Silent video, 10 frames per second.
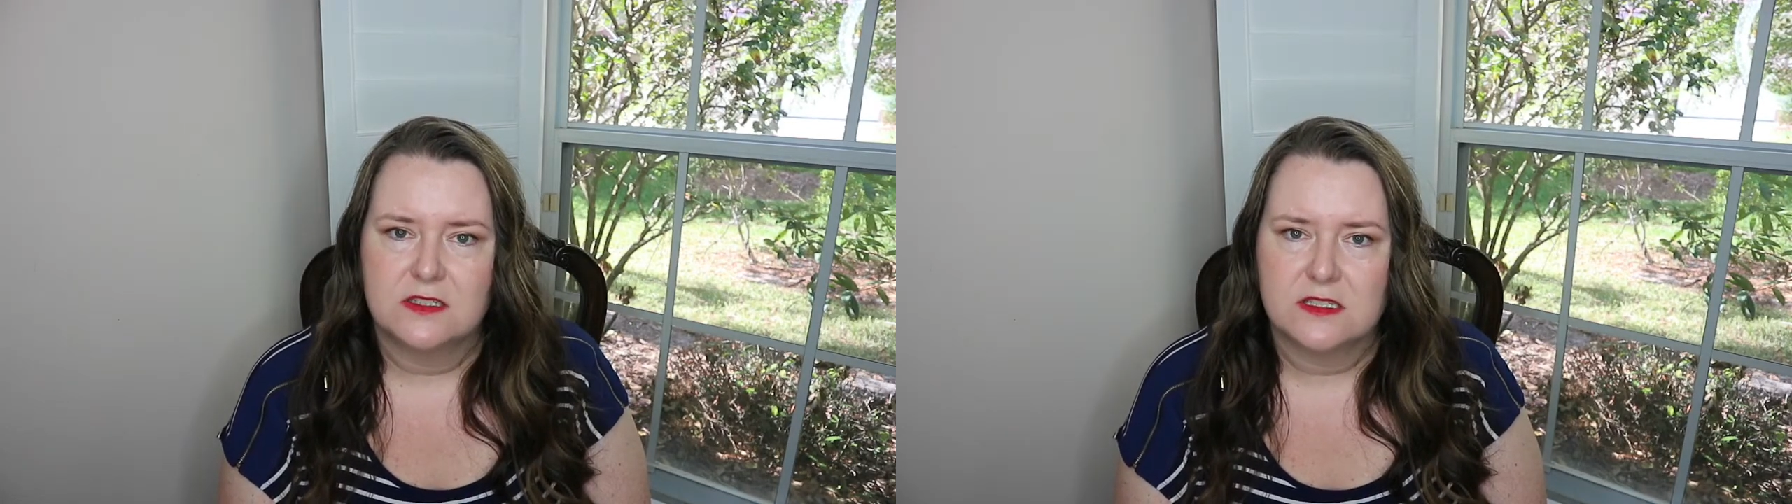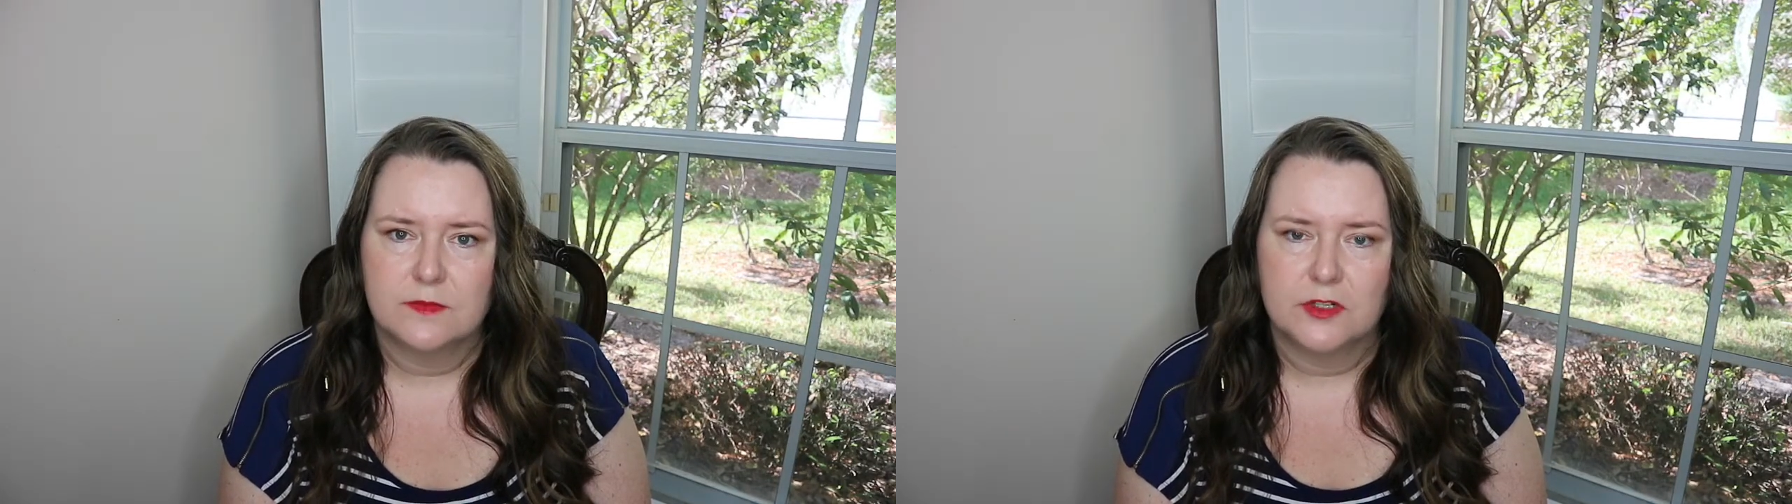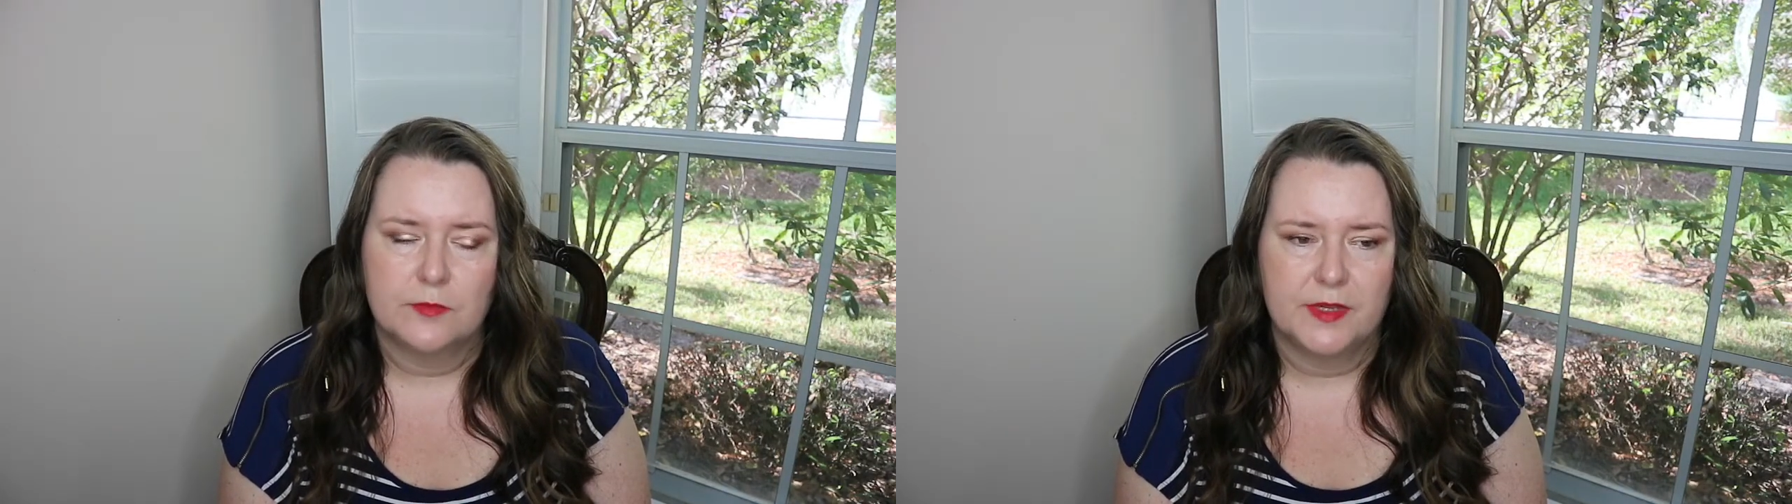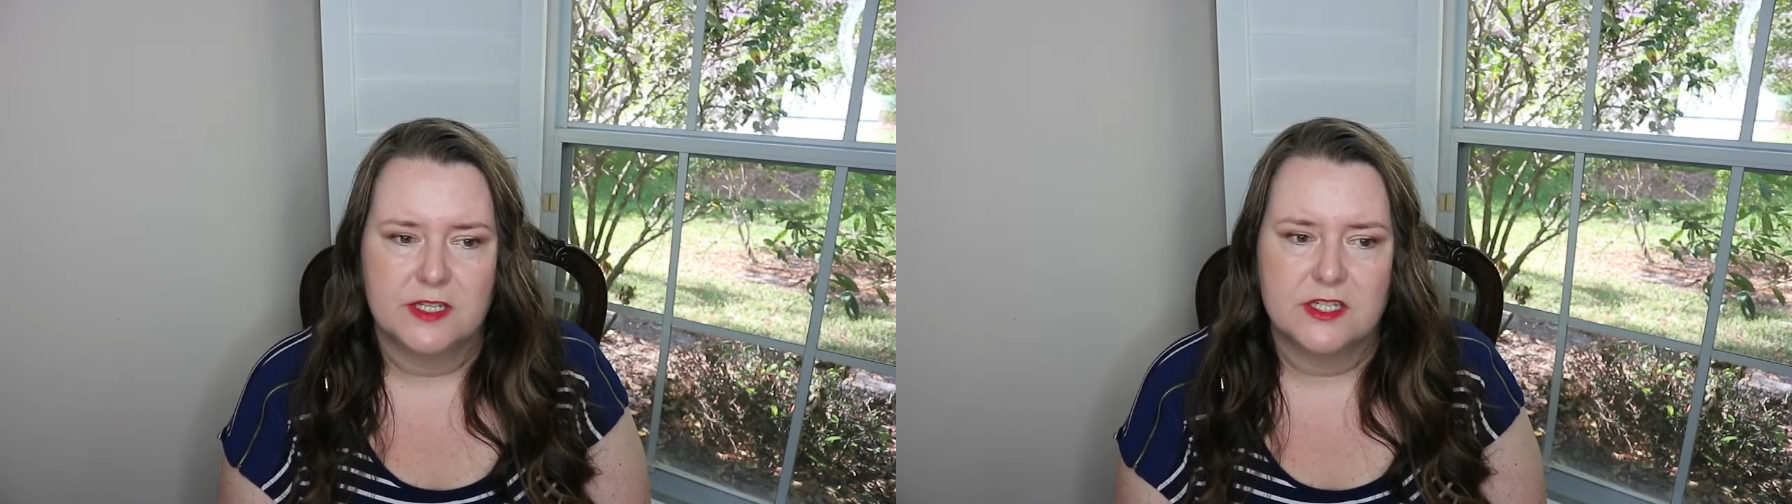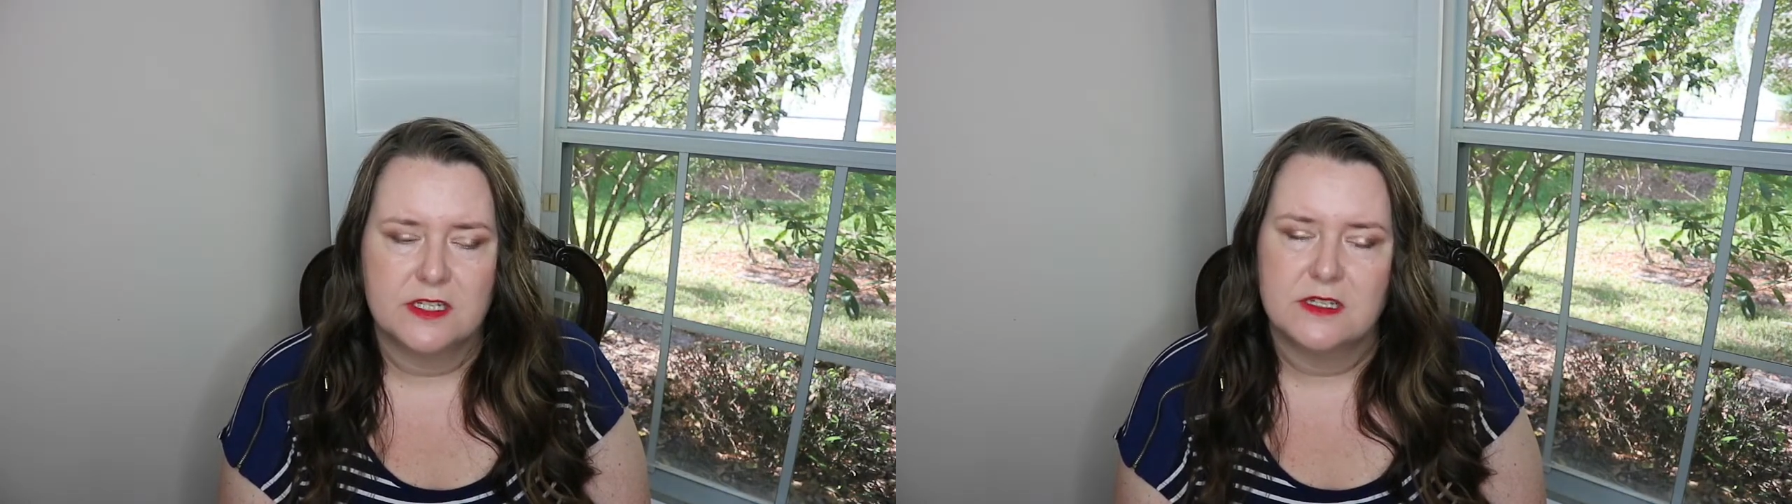on some little
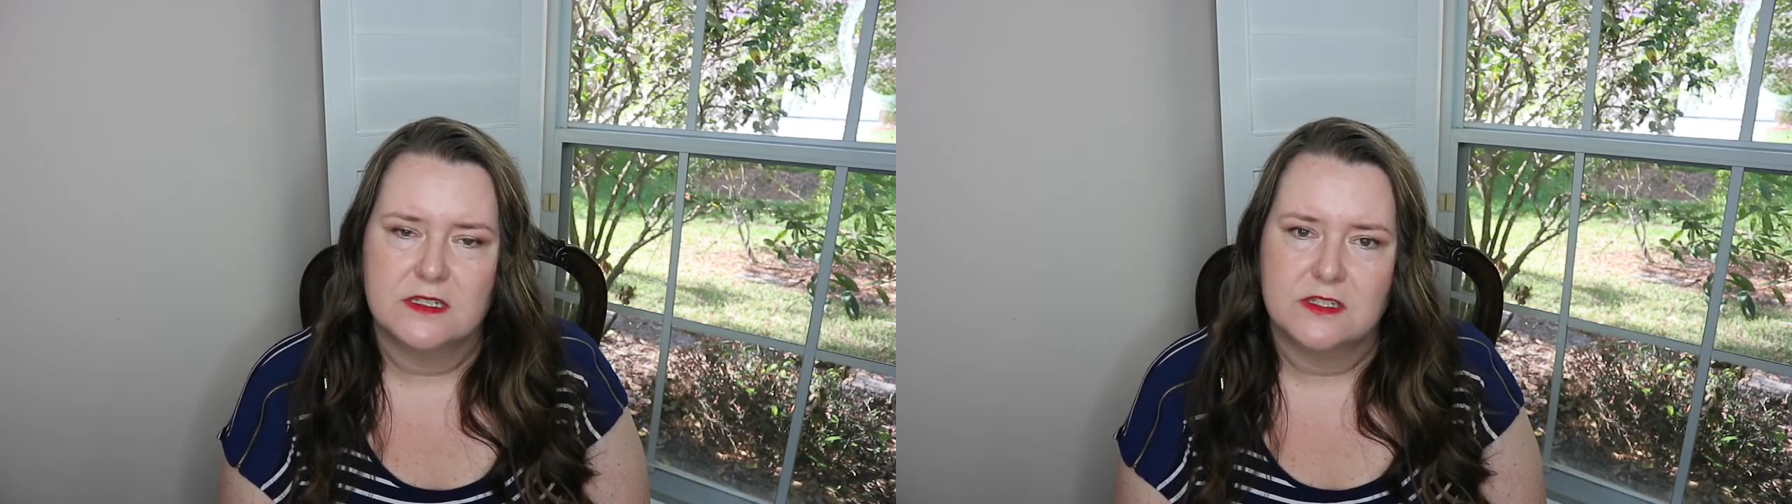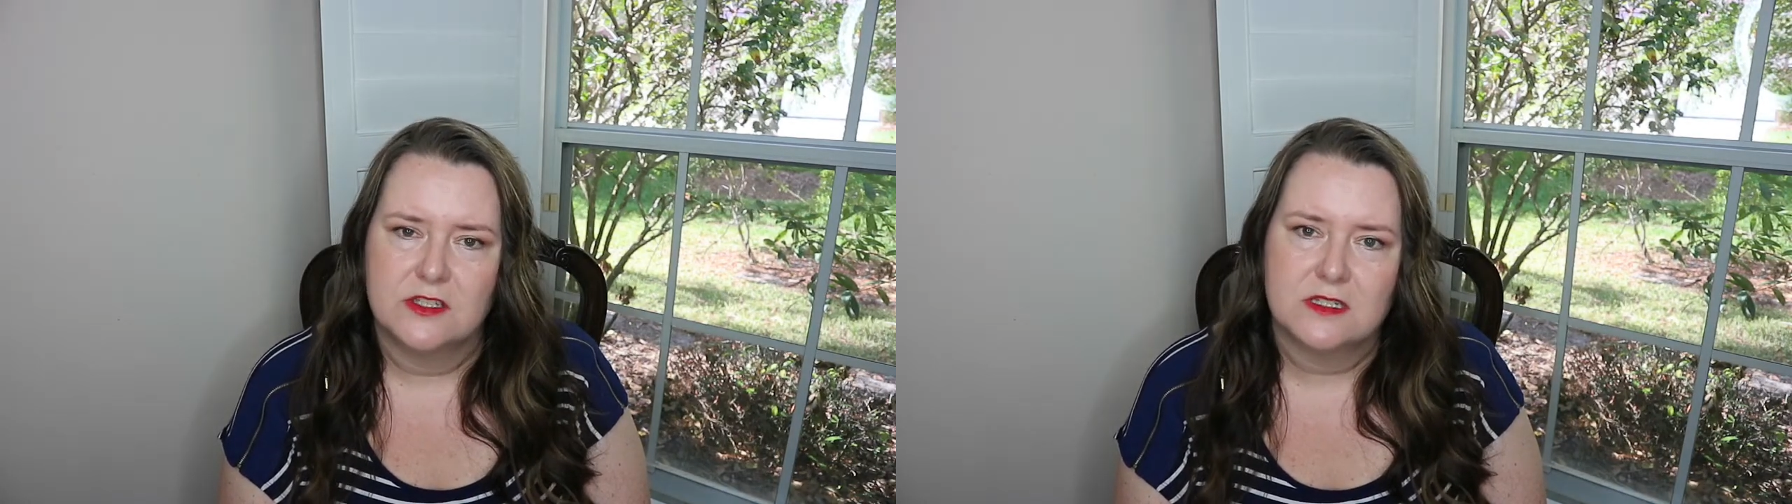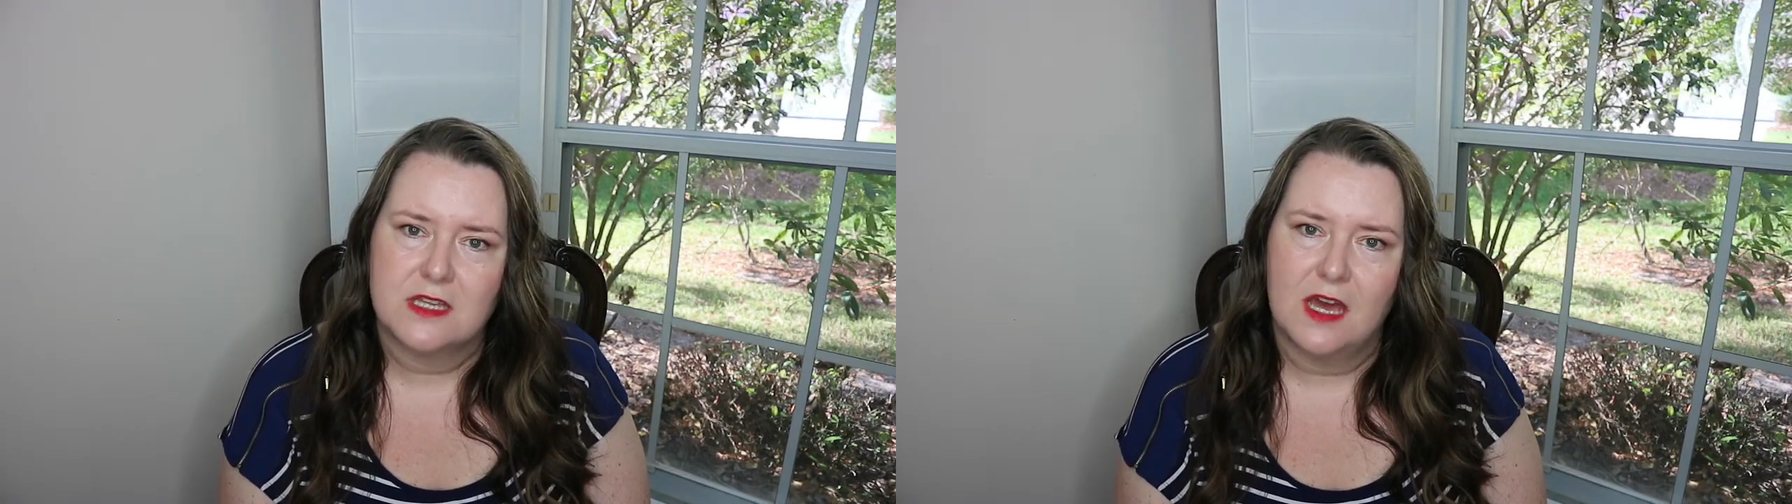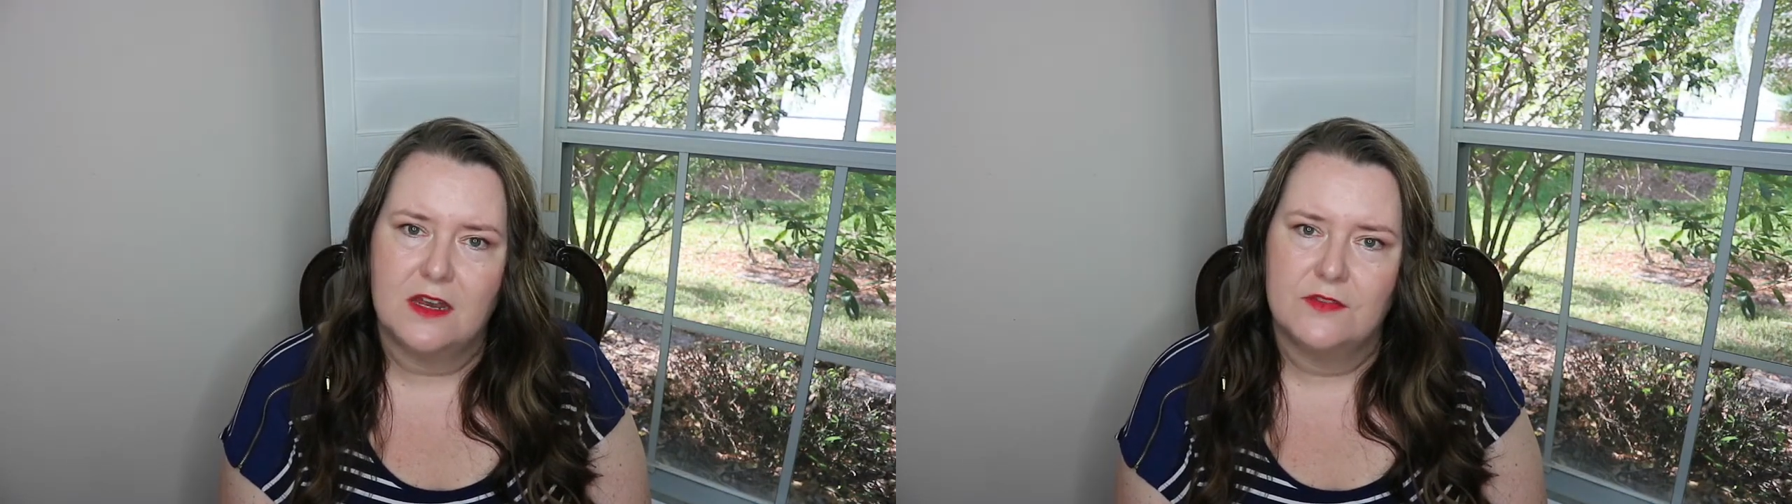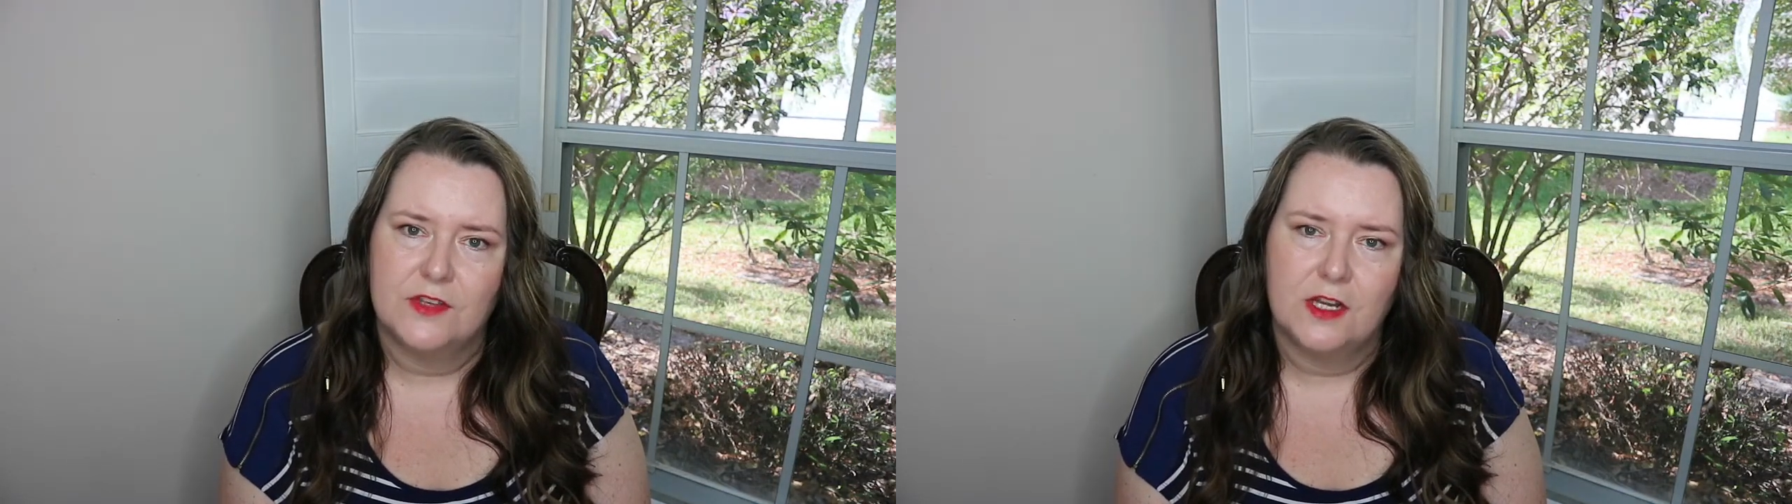benches and just kind of,